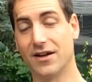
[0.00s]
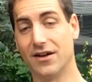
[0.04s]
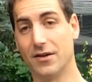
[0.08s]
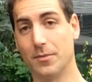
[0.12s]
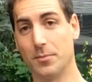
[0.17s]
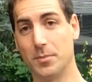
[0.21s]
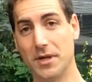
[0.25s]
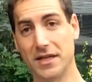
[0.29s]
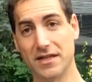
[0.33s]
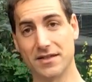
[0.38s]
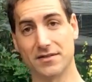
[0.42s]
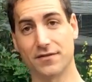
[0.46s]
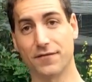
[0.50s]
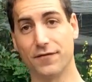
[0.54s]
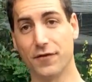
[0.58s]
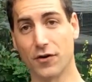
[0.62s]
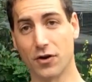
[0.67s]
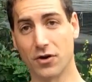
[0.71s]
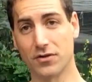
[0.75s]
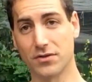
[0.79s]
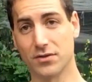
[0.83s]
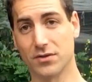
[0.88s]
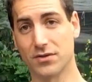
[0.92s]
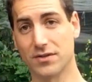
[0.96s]
And uh,
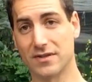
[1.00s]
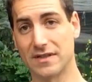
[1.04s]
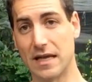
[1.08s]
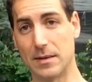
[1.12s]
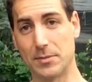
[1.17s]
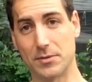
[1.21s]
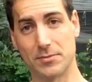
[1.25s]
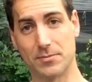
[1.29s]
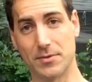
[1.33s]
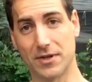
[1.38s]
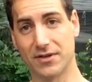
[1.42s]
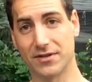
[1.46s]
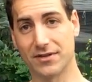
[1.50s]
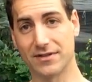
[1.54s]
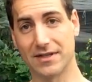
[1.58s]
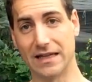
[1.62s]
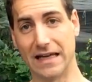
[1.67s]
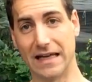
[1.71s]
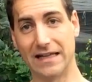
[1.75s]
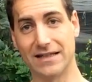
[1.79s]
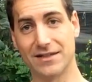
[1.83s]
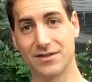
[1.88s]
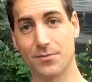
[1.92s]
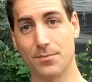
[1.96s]
please follow the steps
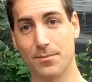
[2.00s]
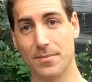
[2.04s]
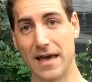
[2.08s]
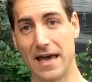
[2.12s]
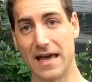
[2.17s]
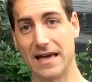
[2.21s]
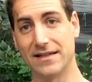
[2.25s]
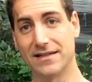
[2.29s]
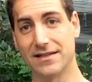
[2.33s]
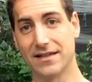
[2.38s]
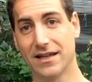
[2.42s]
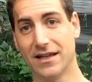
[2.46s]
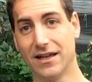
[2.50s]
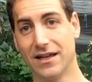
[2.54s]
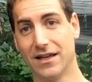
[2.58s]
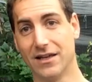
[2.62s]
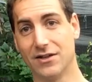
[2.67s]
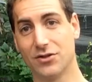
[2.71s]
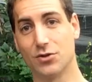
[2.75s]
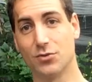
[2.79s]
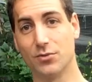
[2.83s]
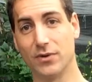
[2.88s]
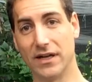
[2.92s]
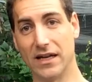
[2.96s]
because it's a
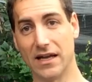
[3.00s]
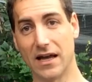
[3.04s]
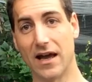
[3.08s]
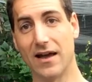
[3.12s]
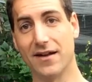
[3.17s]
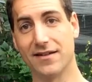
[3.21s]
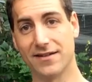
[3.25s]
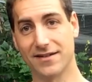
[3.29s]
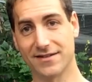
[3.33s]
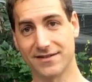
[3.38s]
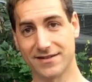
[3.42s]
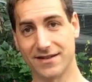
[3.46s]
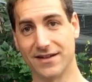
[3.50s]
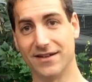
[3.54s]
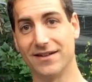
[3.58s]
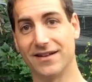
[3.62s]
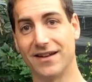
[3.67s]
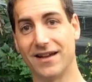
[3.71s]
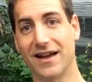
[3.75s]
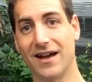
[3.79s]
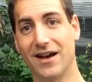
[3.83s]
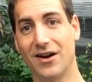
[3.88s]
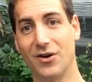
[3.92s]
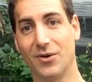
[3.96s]
base to really
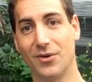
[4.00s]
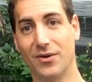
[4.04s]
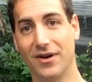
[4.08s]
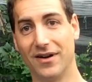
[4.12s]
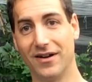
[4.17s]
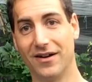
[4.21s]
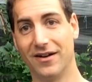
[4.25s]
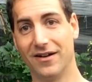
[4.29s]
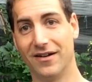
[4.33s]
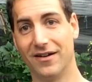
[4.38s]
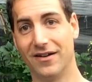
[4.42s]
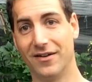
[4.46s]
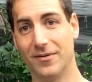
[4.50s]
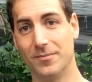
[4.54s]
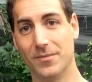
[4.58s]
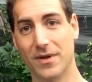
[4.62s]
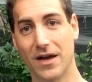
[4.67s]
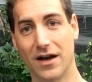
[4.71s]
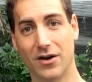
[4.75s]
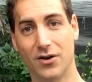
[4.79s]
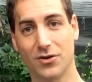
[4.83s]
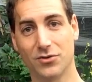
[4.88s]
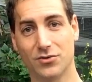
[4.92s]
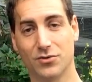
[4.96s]
understand how,
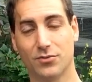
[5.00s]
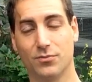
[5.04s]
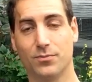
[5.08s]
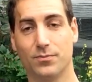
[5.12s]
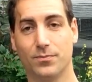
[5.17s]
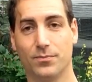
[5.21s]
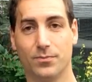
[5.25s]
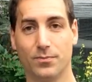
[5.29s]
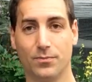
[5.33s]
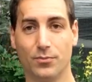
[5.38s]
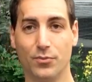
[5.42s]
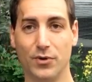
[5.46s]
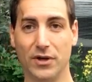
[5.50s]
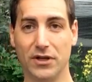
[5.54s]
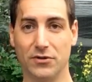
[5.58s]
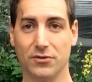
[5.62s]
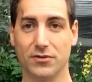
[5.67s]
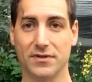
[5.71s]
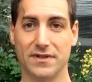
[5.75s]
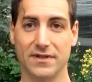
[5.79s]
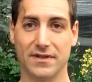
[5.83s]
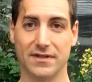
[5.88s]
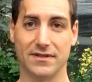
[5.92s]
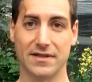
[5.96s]
uh, how to
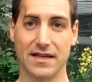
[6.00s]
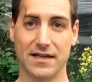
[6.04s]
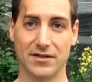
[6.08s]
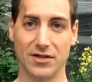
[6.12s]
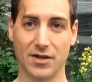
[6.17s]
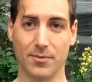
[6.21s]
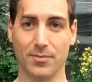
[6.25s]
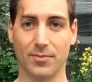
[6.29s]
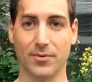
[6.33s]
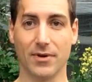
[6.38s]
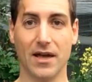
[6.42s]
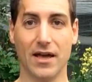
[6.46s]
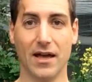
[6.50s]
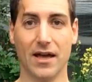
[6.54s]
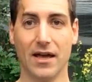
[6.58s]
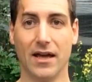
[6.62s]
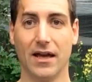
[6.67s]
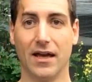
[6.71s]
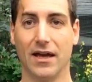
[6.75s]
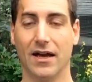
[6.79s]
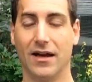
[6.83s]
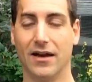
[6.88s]
reduce setup